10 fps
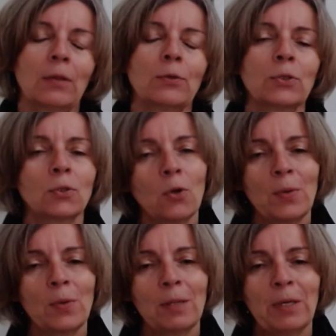There's
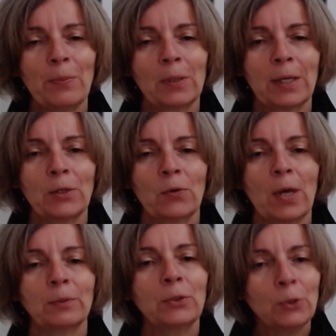so many people I know
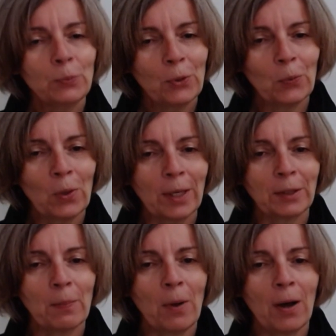that do put one
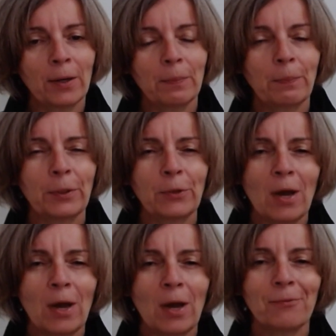at the bottom, but
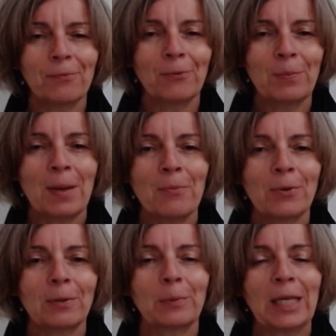you're not
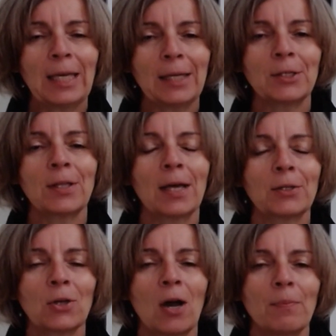remembering it when they get to
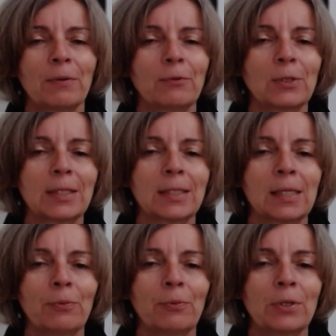that top. If there's a
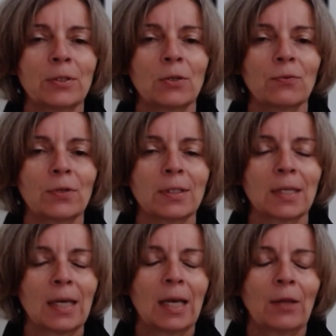slippery
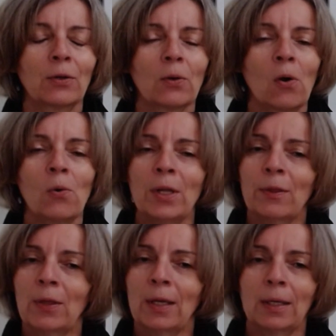surface, they're already
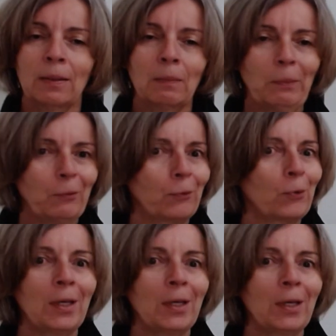thinking
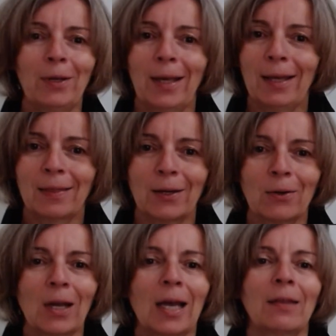before they even get
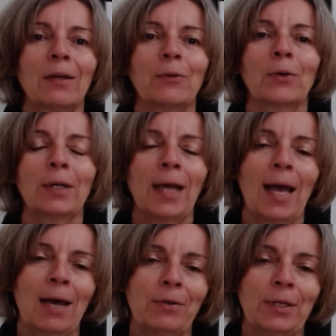there that they're going to
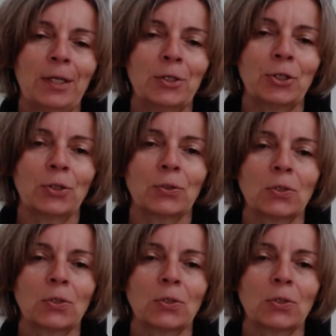have an issue.